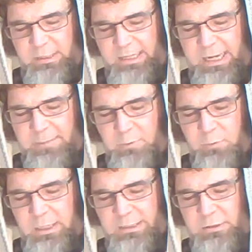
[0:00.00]
keeping
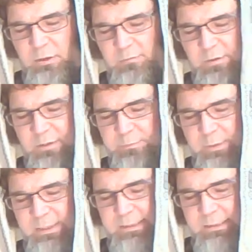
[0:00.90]
watch over the
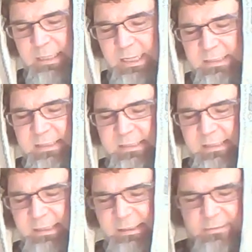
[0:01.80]
prison.
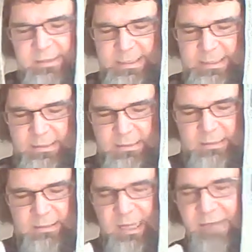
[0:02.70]
Suddenly,
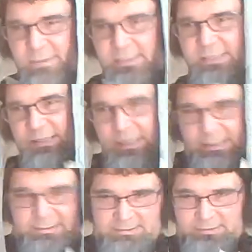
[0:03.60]
it was
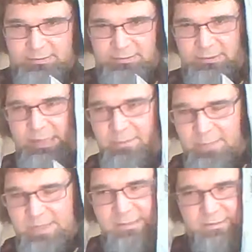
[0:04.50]
sudden. That
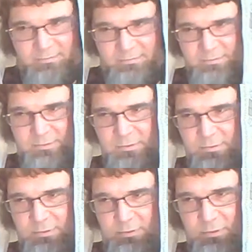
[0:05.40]
means
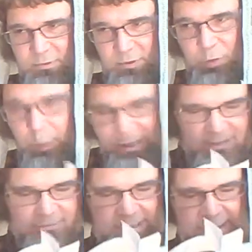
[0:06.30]

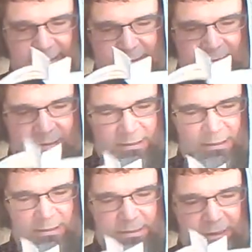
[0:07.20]
quickly.
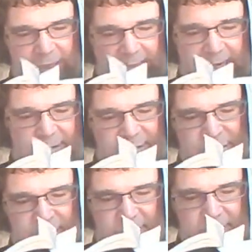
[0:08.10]
An
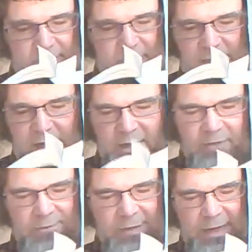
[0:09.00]
angel
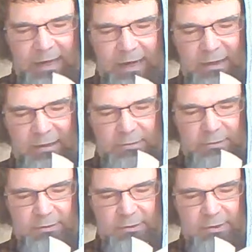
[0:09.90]
of Yah
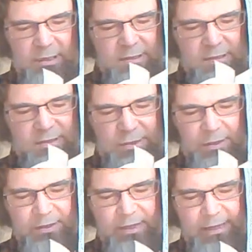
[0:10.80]

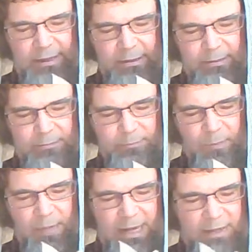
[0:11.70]
stood there
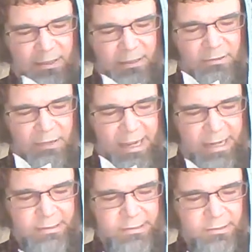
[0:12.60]
and the
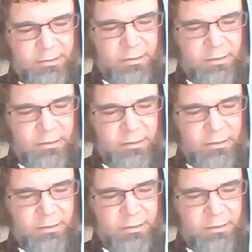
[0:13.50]
light